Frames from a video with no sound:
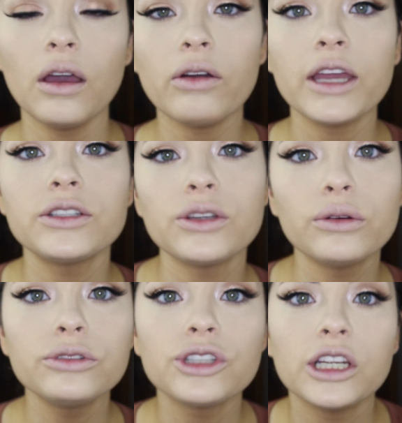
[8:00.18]
Okay,
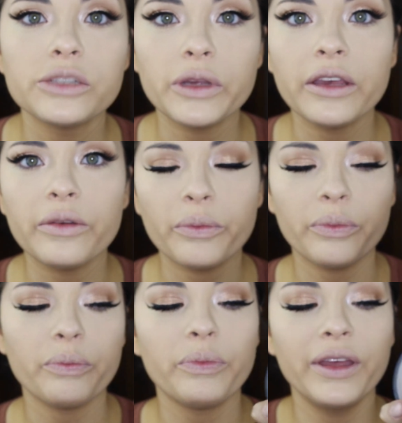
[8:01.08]
don't judge me,
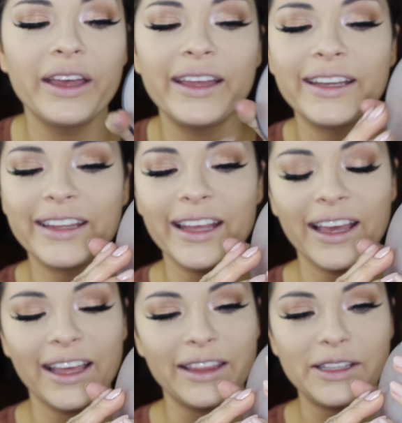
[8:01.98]
but
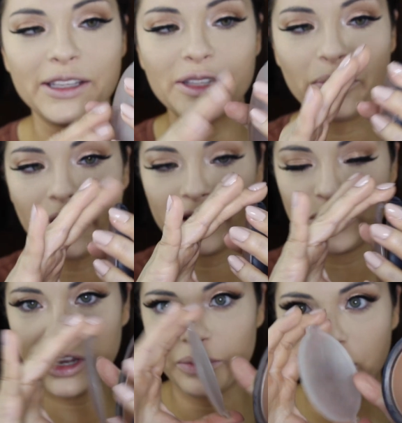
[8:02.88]
this is the
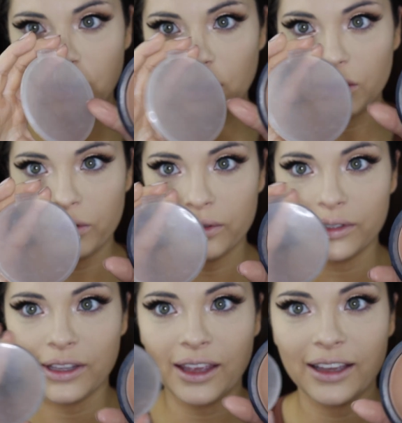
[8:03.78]
bronzer I'm going to
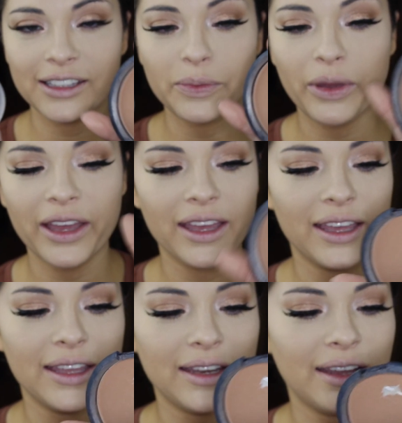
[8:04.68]
use. It's by
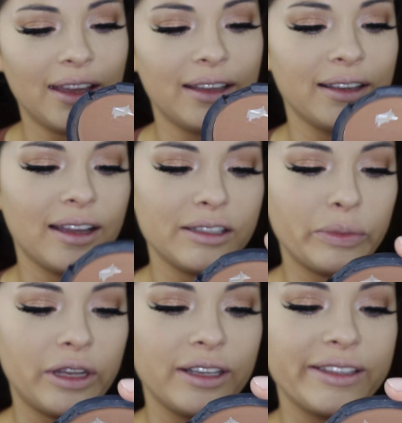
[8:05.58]
IT
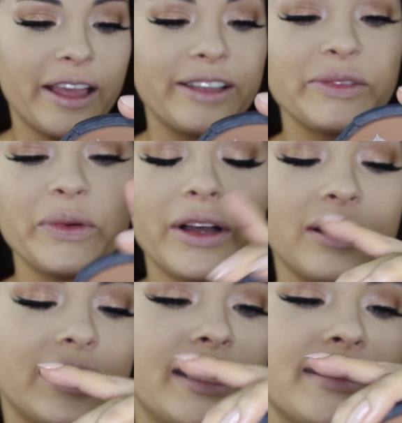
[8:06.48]
Cosmetics as
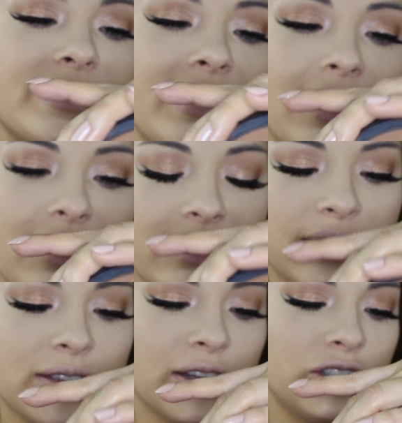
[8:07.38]
well, and it's their
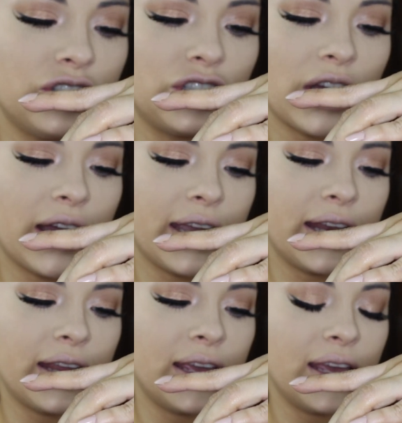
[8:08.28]

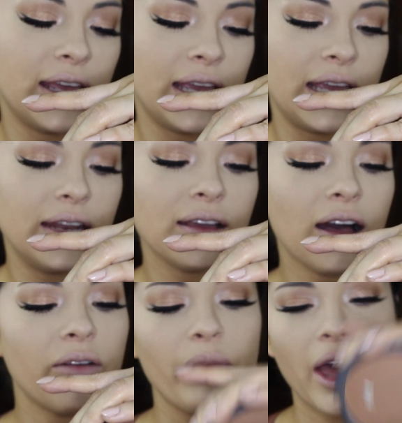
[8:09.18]
Sunshine in a
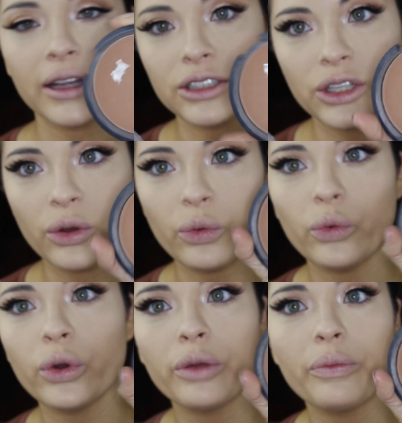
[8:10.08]
Compact
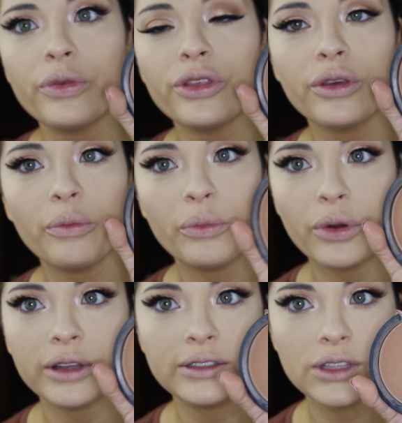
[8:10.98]
Warmth
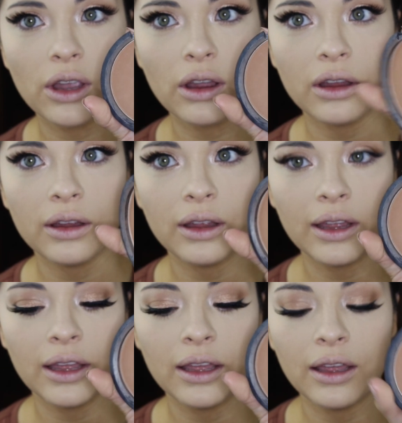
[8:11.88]
Bronzer.
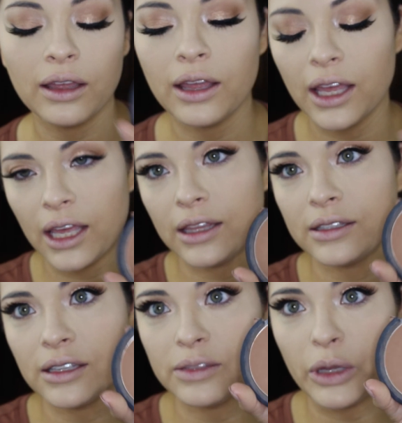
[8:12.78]
And
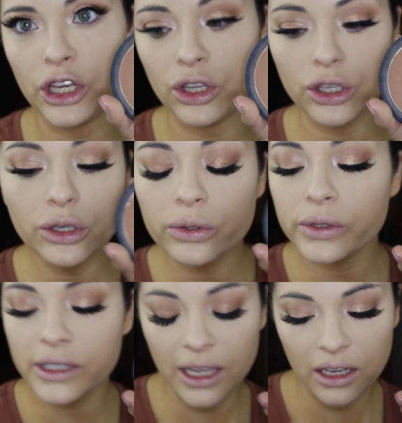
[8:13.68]
this has been
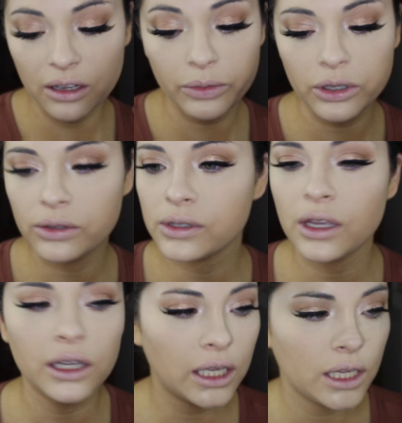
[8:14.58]
used and abused,
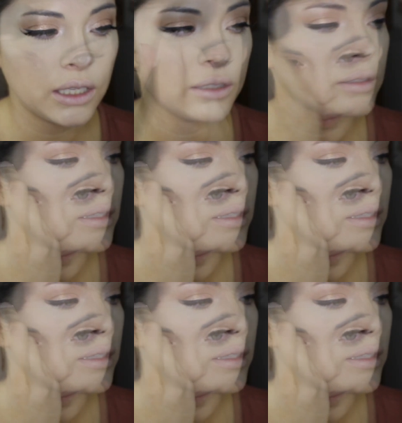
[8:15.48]
honey.